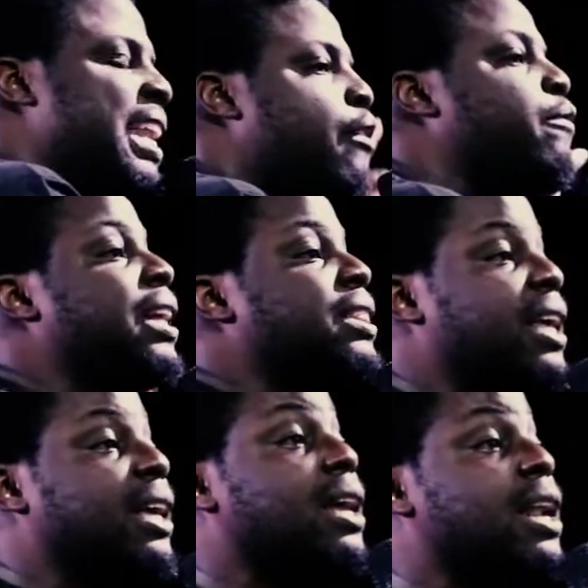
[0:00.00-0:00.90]
never
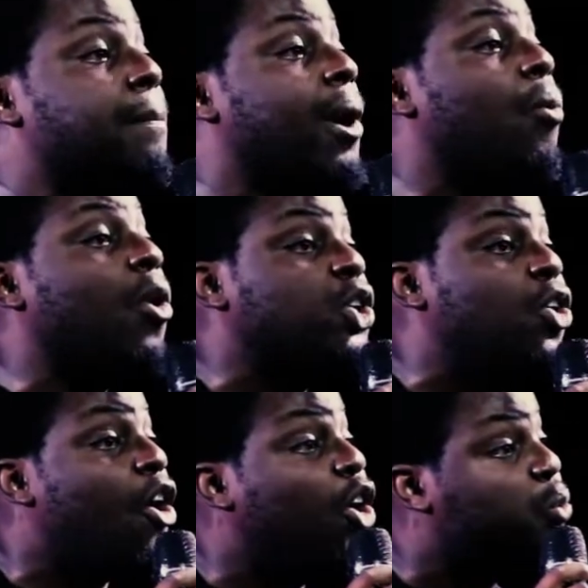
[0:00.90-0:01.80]
thinking about what
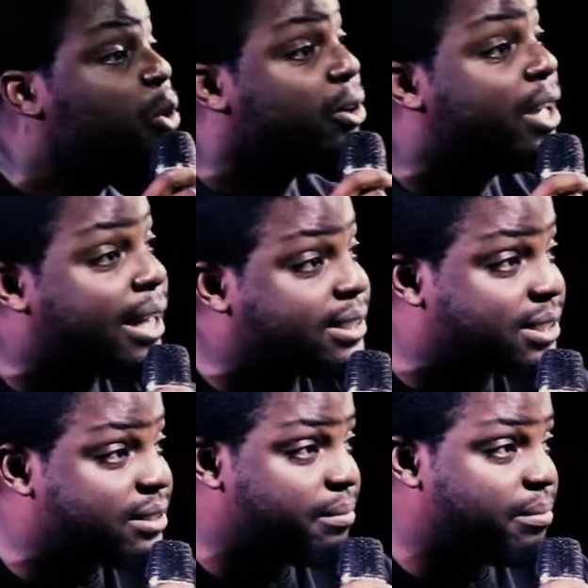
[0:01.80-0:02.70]
God will get.